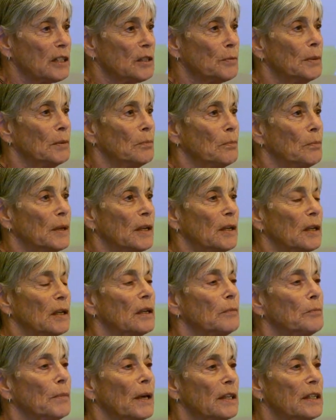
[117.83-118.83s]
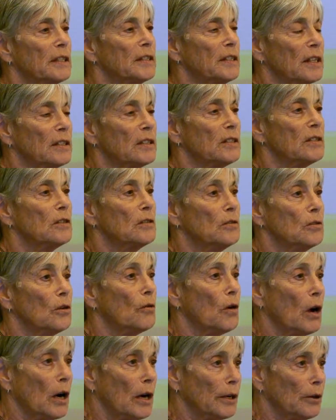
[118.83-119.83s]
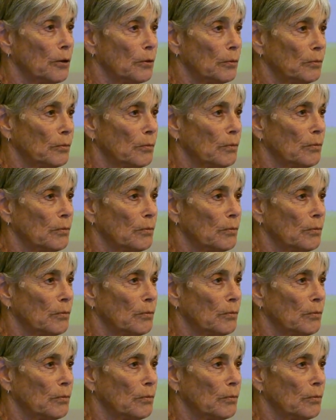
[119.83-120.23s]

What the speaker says: It's been being beta tested in Ohio